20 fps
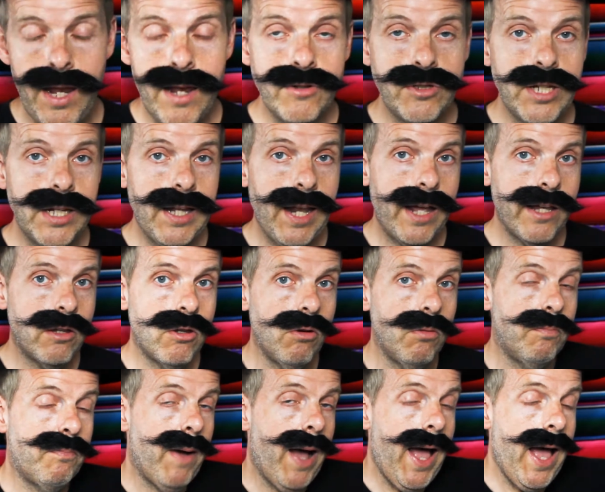If she like
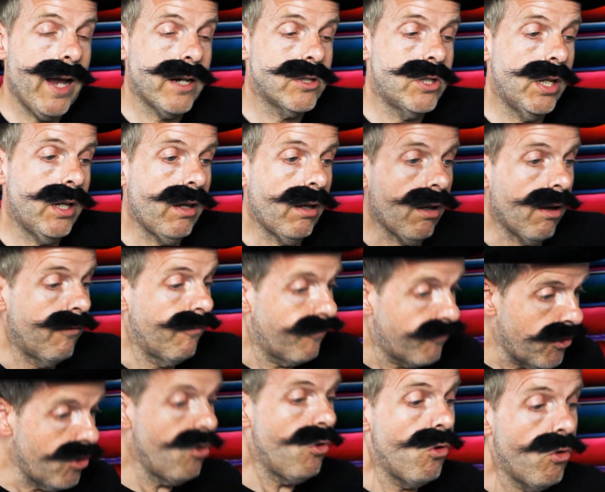you back, she could
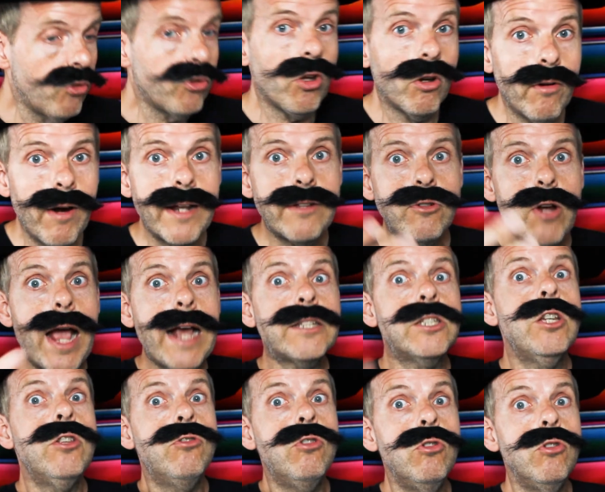confuse her
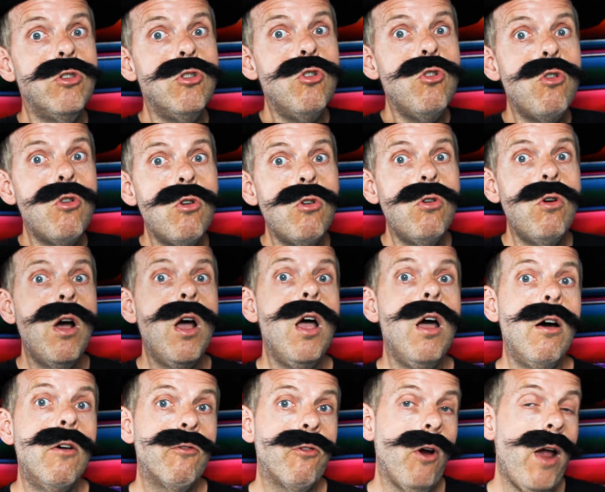attraction to you
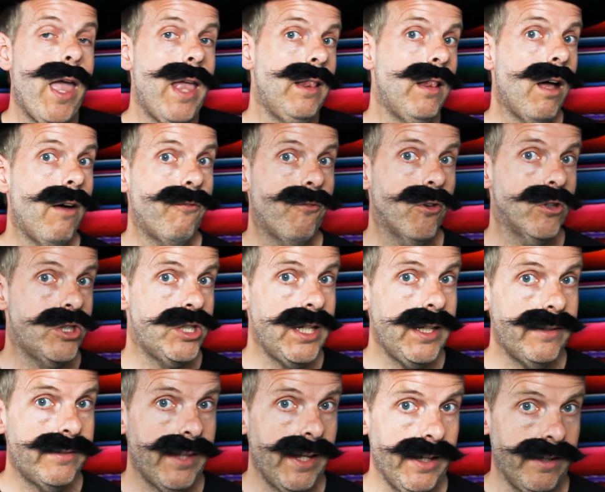for a love for
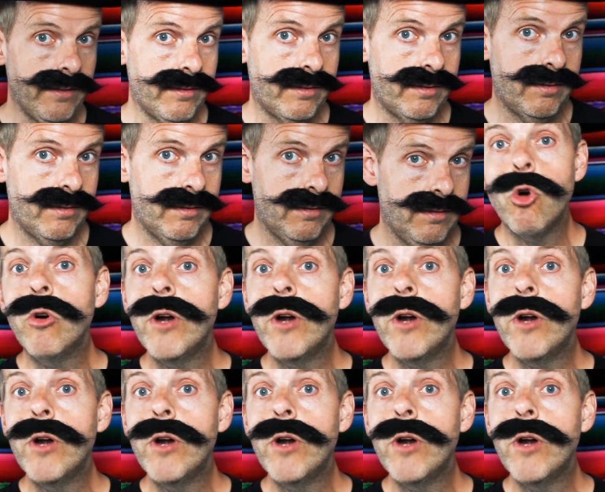Jesus.